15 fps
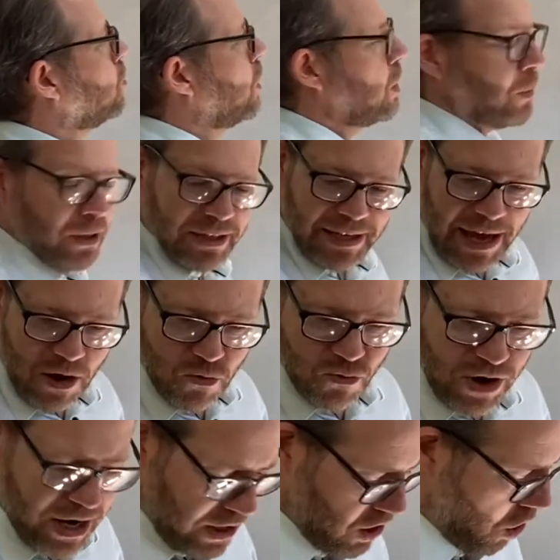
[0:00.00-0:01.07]
we will get
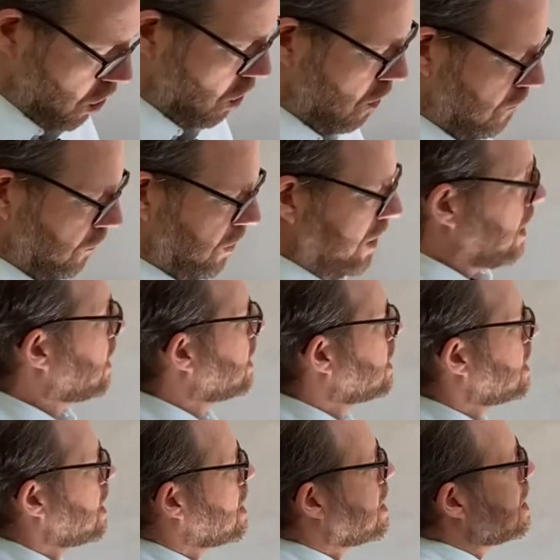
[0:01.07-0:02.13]
rid of the